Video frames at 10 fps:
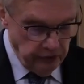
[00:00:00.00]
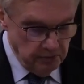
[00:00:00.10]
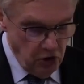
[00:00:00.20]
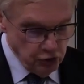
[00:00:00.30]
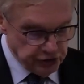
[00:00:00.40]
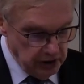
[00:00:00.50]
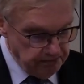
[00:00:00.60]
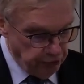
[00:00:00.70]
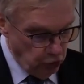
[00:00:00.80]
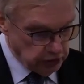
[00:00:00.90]
the most
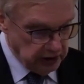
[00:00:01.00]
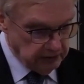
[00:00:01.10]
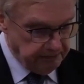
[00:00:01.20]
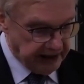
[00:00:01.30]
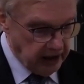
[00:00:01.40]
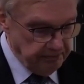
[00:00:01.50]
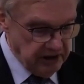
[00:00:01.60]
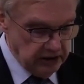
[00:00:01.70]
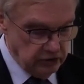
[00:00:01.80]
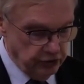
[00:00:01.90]
important
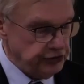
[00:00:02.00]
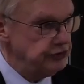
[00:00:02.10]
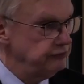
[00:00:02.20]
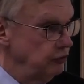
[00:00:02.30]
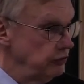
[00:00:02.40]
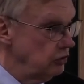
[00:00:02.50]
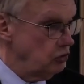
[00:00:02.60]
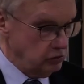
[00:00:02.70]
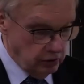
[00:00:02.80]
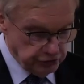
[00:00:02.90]
parameters for the
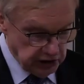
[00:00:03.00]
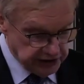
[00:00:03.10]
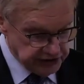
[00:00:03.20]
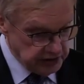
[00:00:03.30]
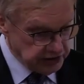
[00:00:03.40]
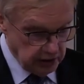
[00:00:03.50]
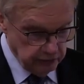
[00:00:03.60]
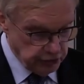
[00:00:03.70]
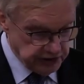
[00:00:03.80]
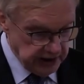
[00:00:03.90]
Court of Justice, I
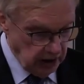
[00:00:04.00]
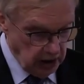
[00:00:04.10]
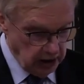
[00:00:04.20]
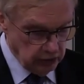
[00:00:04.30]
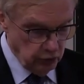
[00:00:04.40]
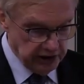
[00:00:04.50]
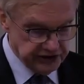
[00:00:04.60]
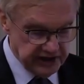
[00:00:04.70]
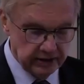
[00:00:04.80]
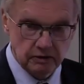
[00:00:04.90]
would still argue, are
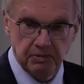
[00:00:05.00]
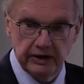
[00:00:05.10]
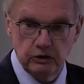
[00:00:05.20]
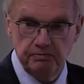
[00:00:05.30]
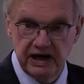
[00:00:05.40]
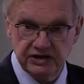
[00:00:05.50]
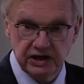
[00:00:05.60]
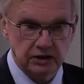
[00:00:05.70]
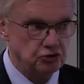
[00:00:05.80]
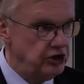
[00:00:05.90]
set by the
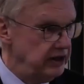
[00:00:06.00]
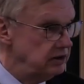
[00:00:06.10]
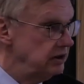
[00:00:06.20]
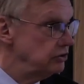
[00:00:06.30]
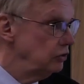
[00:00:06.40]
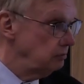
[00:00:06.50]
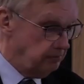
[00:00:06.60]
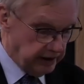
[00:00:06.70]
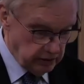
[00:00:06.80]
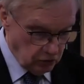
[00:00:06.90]
basic treaties, not
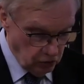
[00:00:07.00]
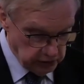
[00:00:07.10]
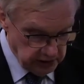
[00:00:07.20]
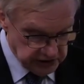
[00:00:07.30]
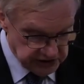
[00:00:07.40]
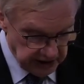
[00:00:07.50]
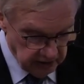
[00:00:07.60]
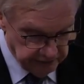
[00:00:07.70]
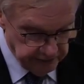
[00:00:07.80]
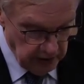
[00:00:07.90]
by the court
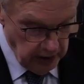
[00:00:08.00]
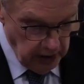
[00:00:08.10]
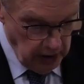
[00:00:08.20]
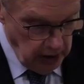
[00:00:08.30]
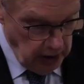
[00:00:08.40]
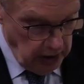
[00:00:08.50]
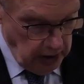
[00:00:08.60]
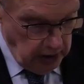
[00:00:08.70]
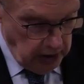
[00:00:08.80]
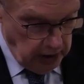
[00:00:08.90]
itself,
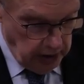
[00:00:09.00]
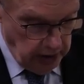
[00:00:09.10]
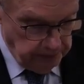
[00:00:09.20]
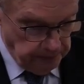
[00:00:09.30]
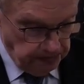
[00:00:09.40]
uh,